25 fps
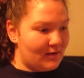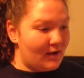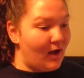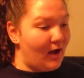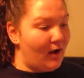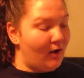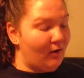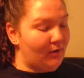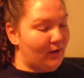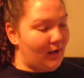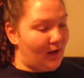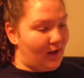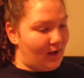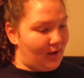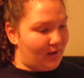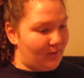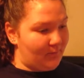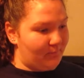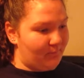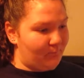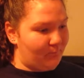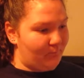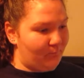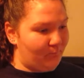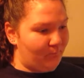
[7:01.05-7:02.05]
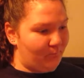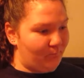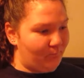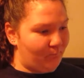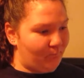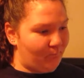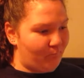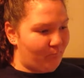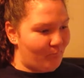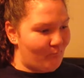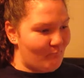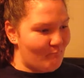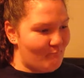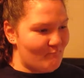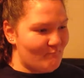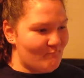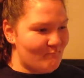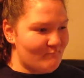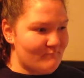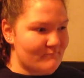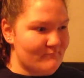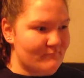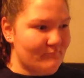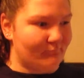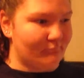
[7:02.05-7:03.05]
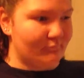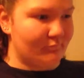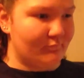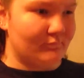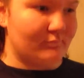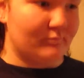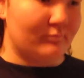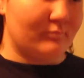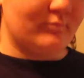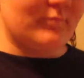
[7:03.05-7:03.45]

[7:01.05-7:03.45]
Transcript: Megan's giving me a sales pitch on